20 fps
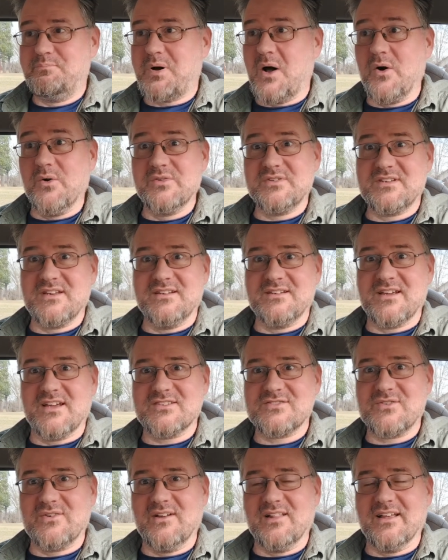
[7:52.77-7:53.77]

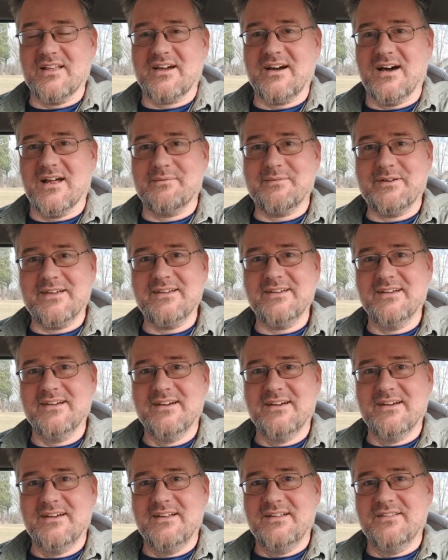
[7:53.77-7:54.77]
post-industrial economy,
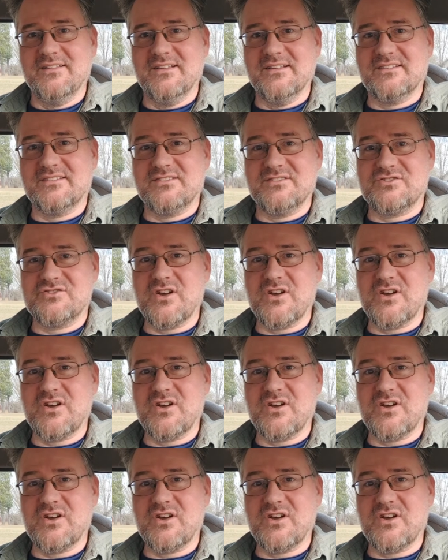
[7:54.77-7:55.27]
this